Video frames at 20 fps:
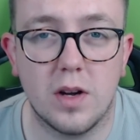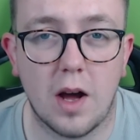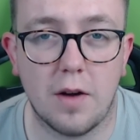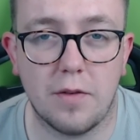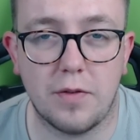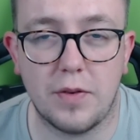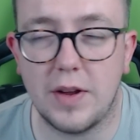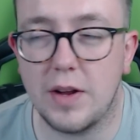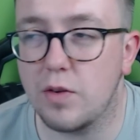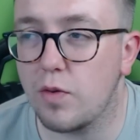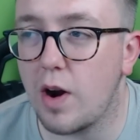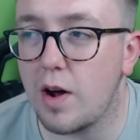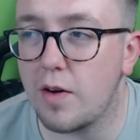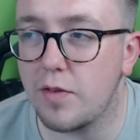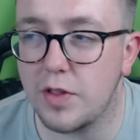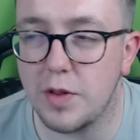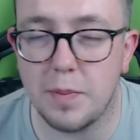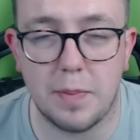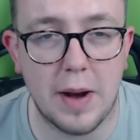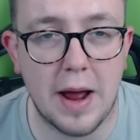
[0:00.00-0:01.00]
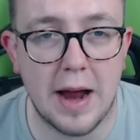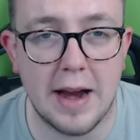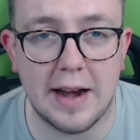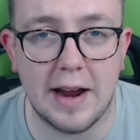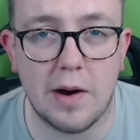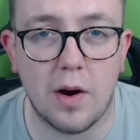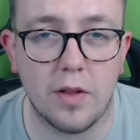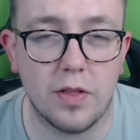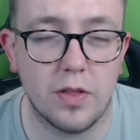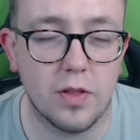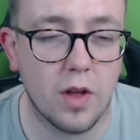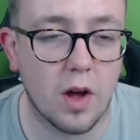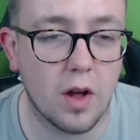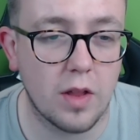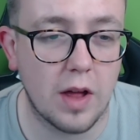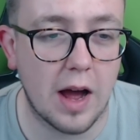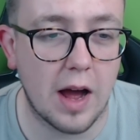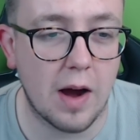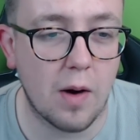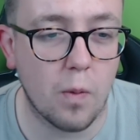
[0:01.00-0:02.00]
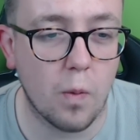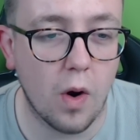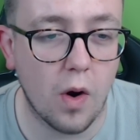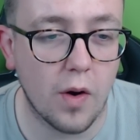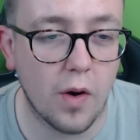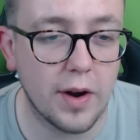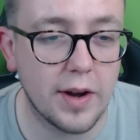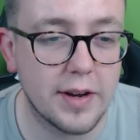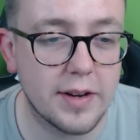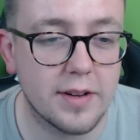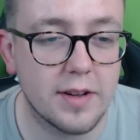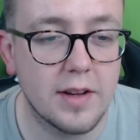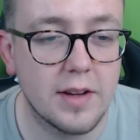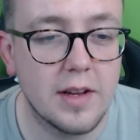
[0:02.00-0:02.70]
I think rather than playing out wide,